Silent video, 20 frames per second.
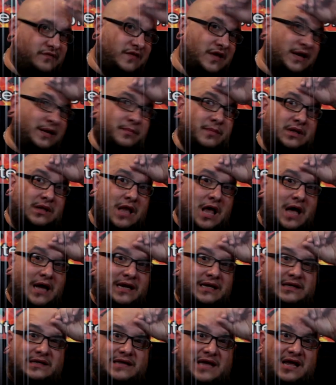of like
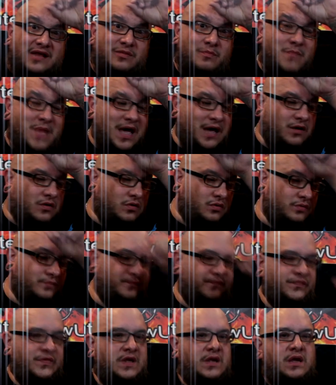melodic death metal.
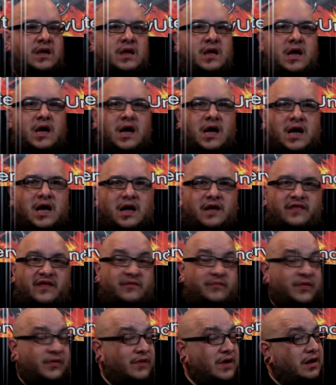
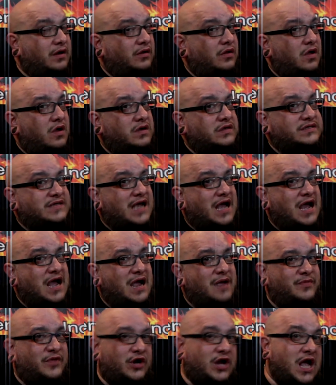They've been around a long
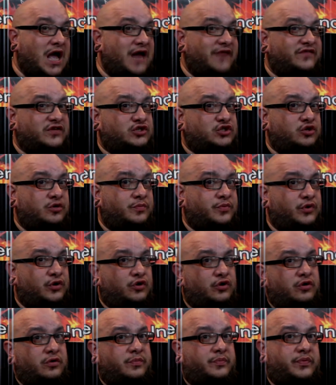time. They're kind of a super
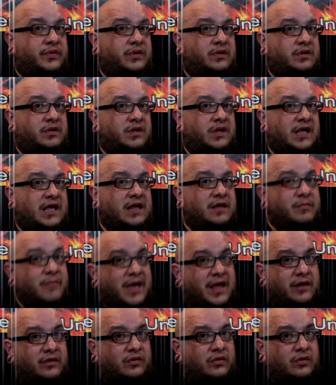group in
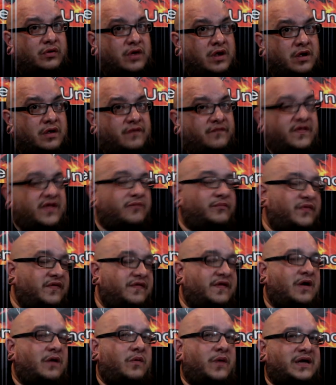metal, and they've been
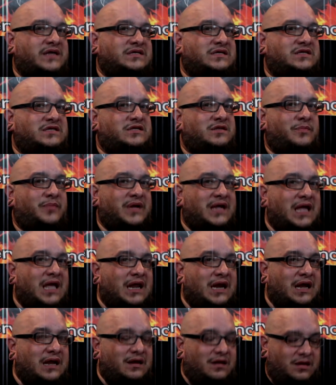that way since the
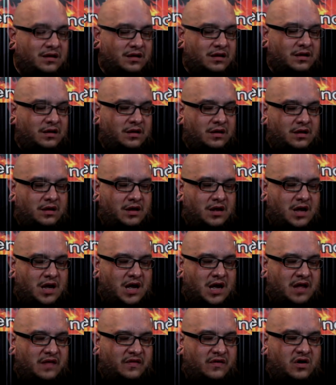beginning.
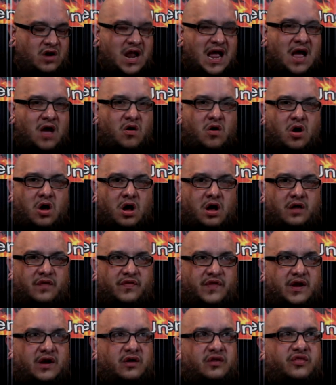They're now
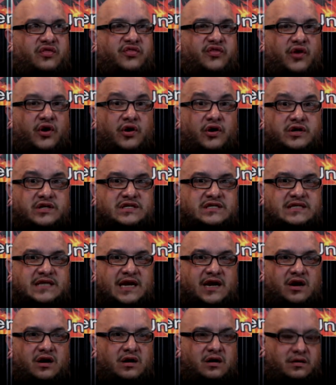on their third
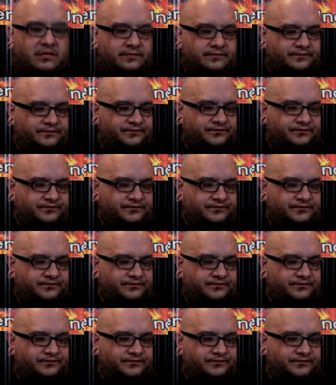singer,